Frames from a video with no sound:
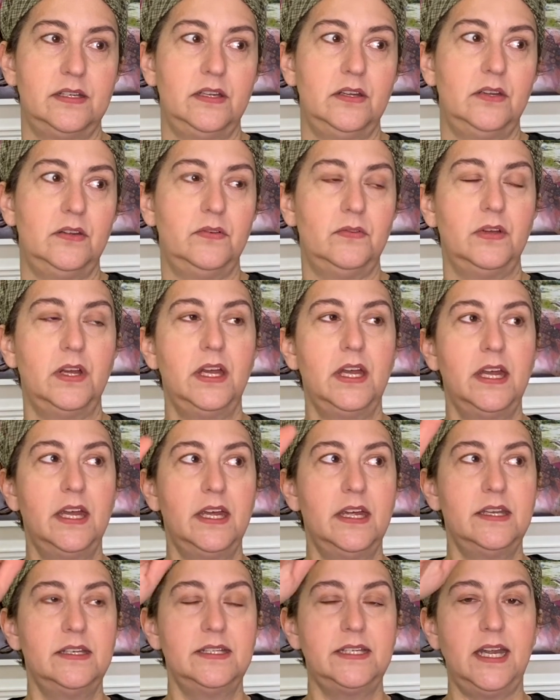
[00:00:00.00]
you
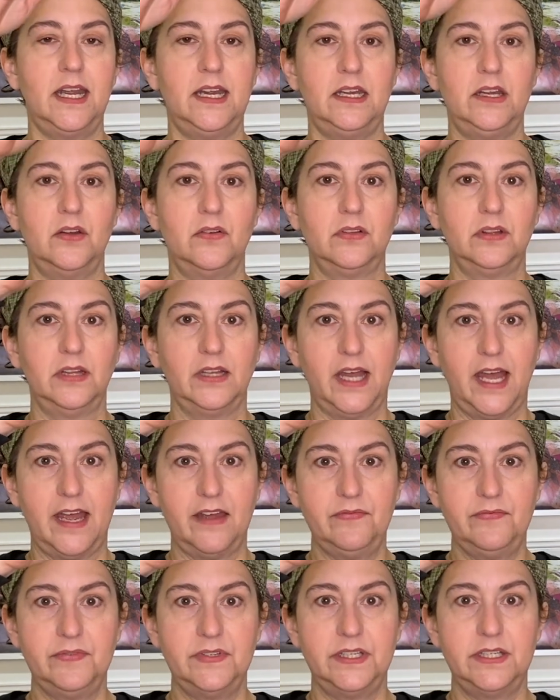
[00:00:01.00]
take your
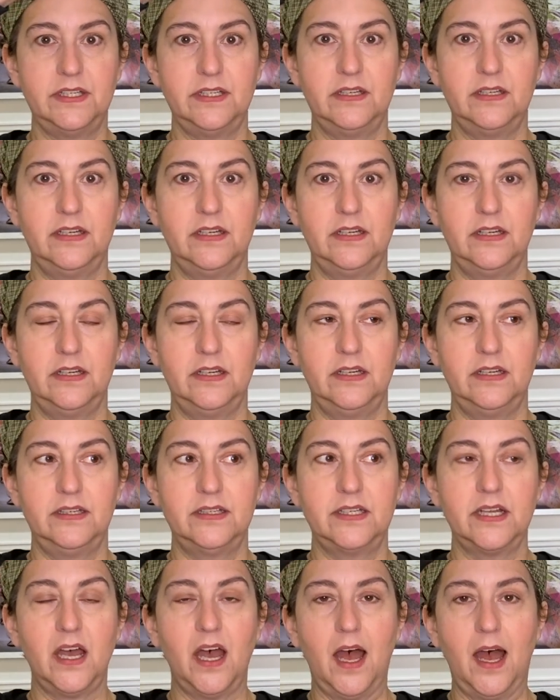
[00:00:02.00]
left
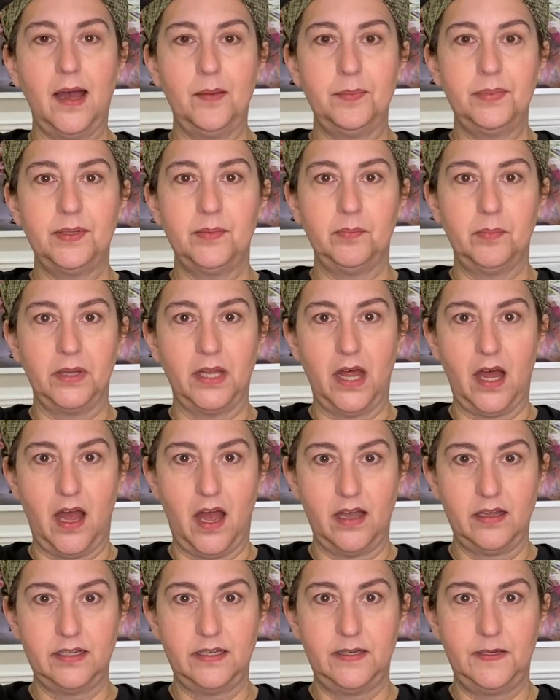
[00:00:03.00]
top
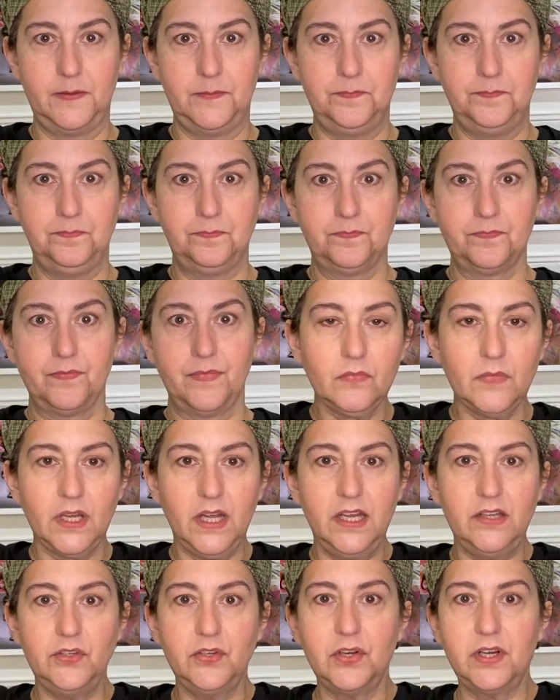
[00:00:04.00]
block
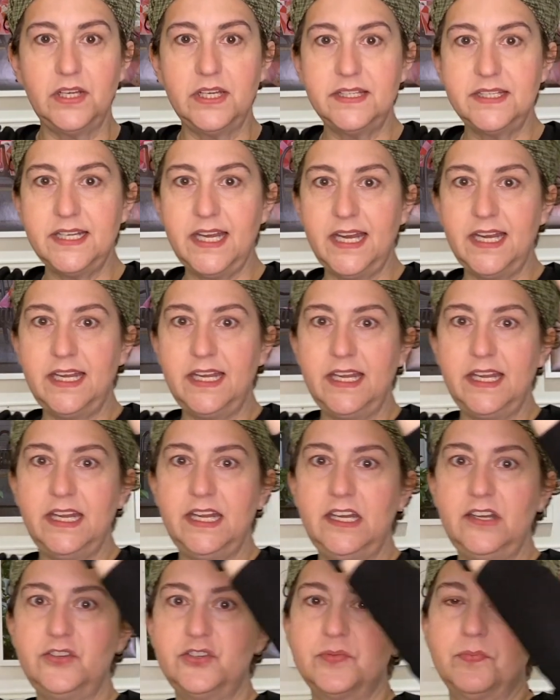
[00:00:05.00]
and you're going to take
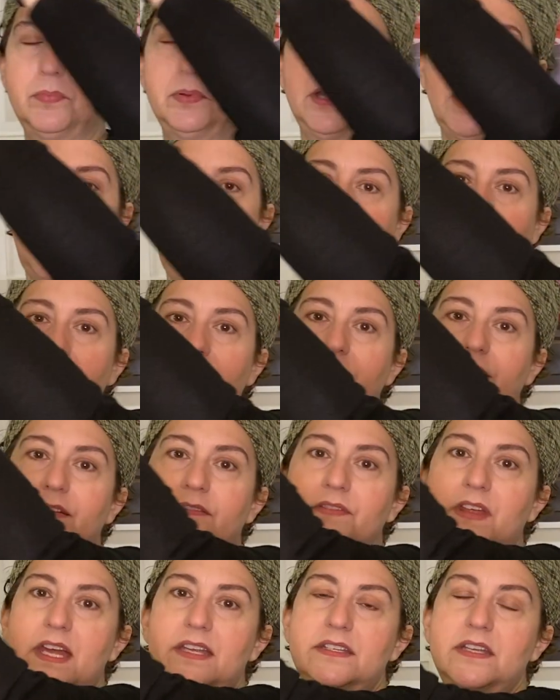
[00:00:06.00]
each block
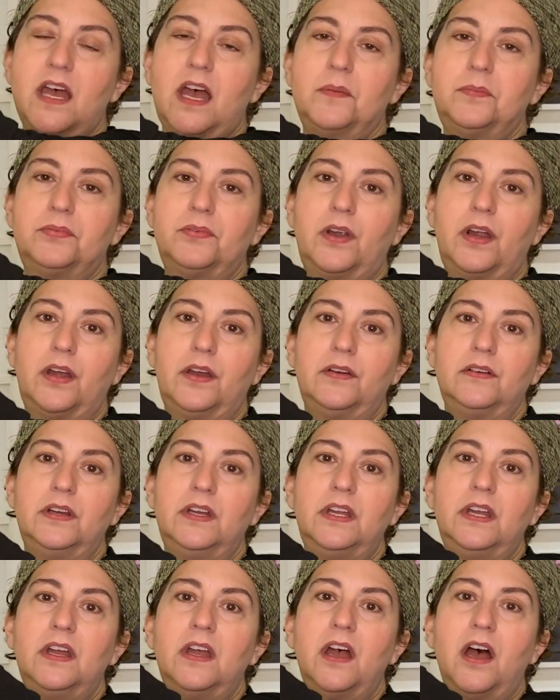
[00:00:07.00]
of that top row
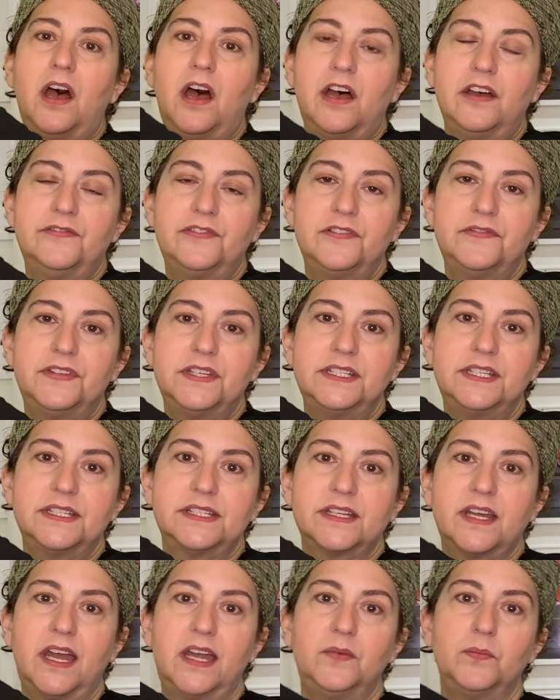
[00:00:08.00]
off of the
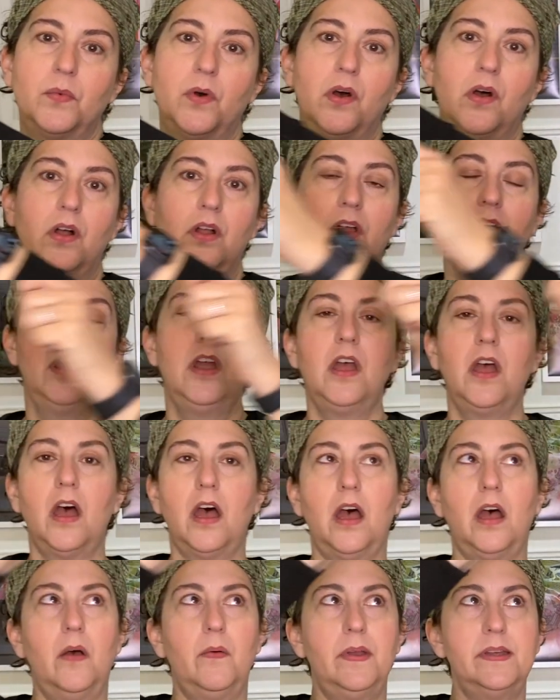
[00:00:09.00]
design wall,
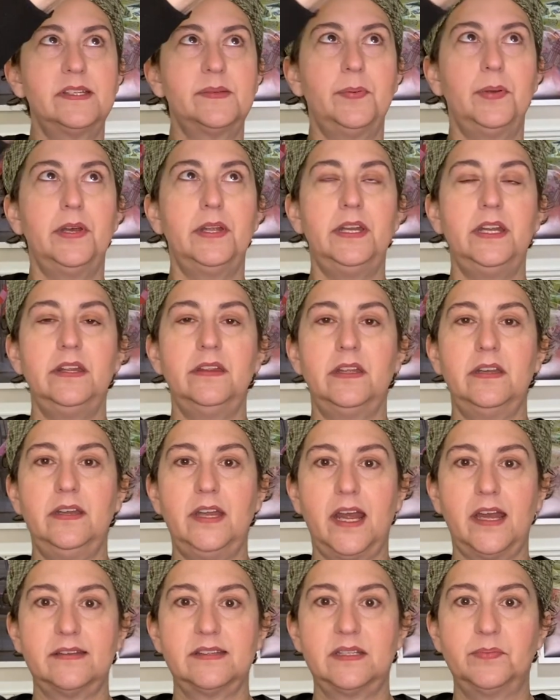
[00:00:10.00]
always putting the
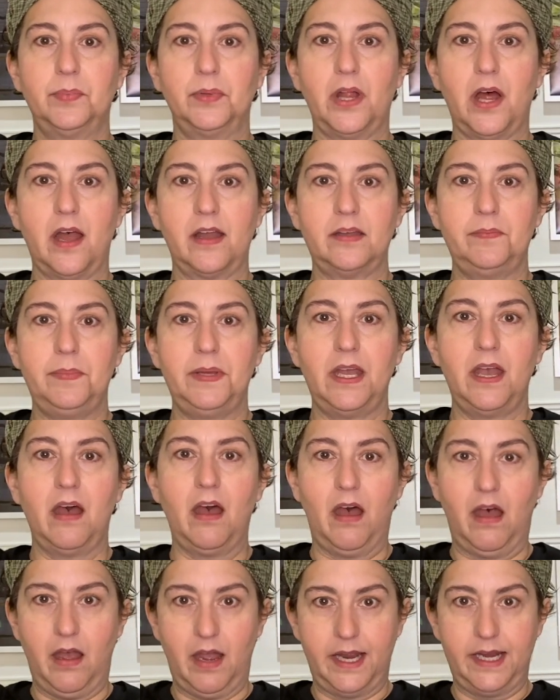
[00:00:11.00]
next block
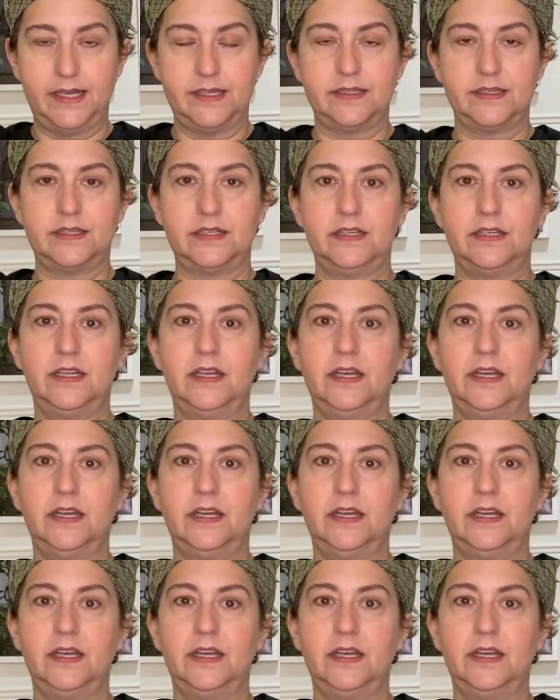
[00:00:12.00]
behind